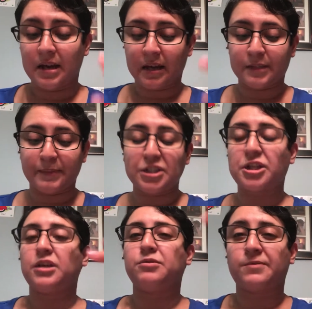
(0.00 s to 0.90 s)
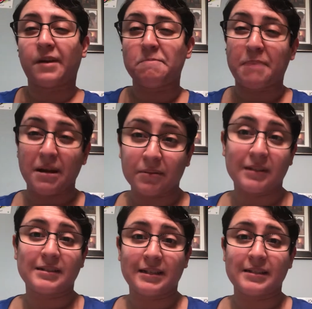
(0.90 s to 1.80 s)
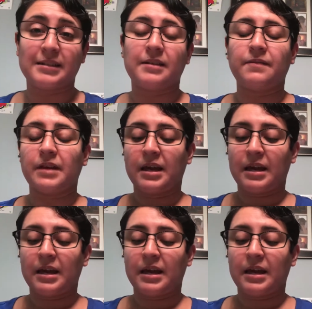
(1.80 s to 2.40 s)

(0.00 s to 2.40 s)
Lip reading: because BJU is very Bible intensive